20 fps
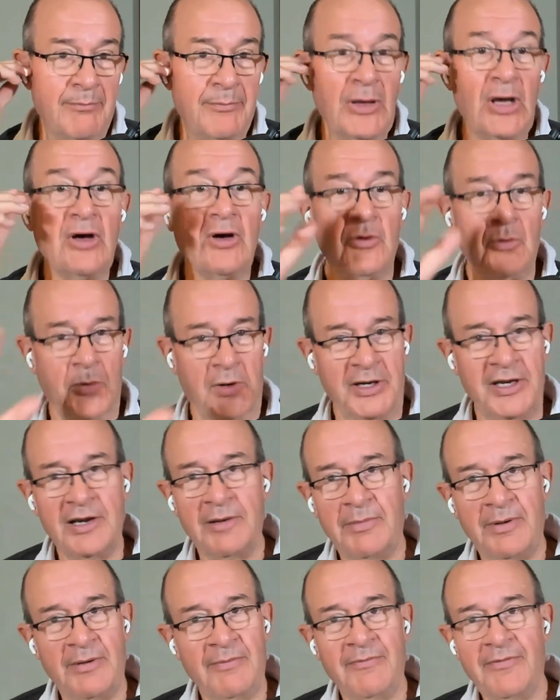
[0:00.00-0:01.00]
Bert wouldn't
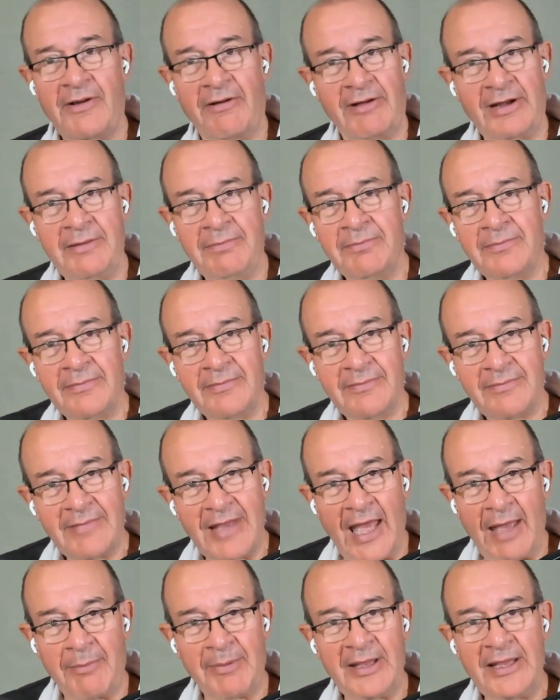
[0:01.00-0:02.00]
have been very
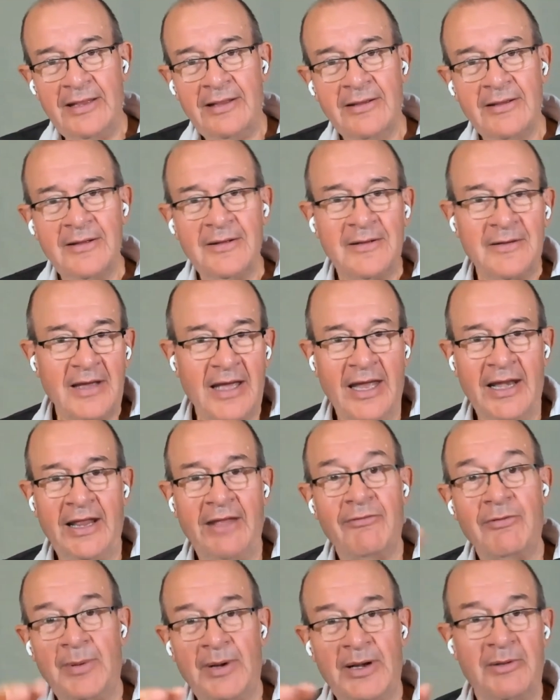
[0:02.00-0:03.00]
happy. And
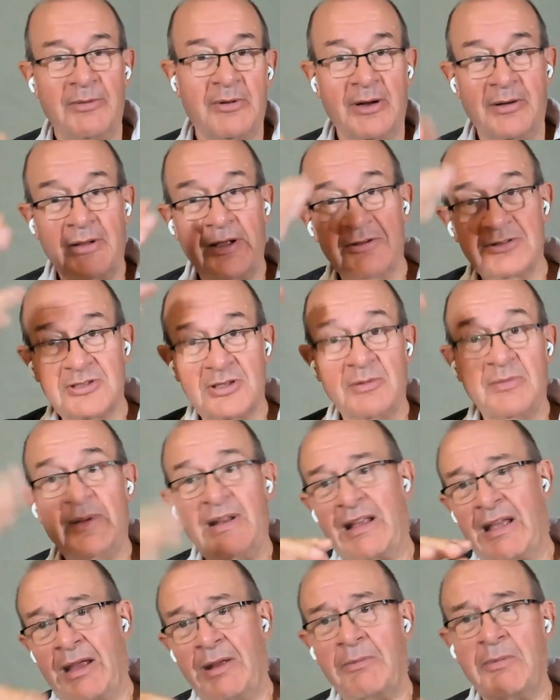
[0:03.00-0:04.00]
everybody would also
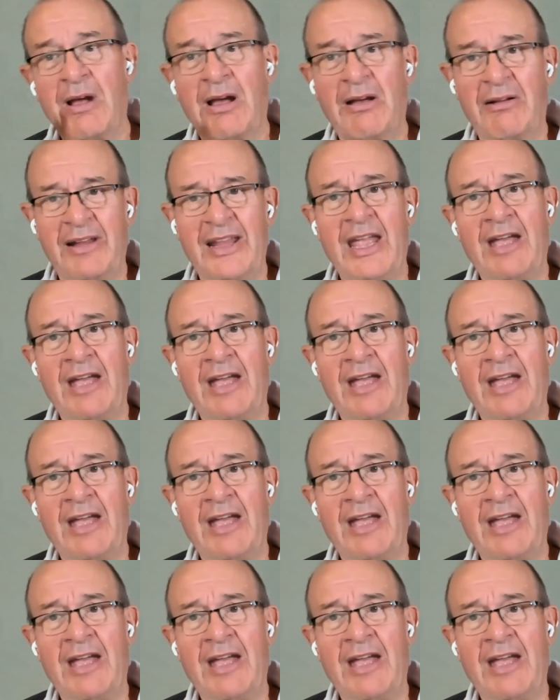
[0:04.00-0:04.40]
be going, well,